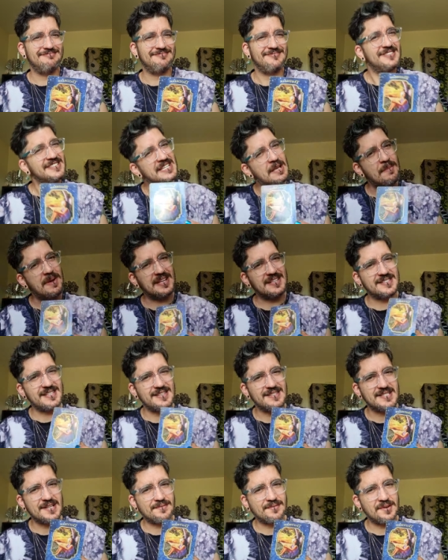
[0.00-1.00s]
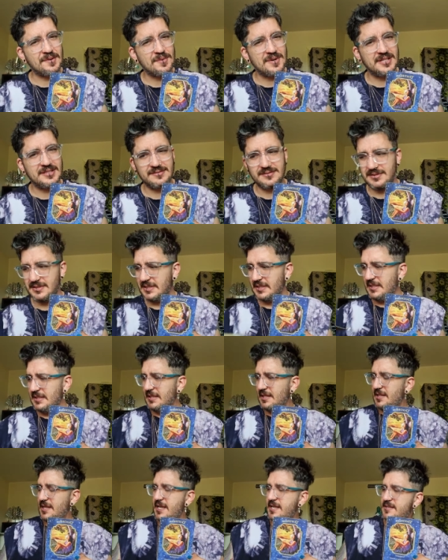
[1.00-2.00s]
does that make sense, everyone?
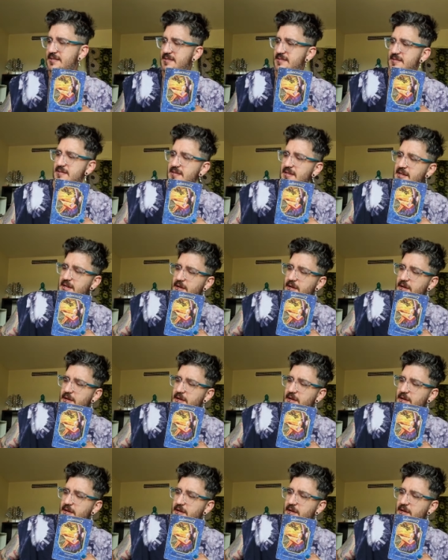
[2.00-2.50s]
It's.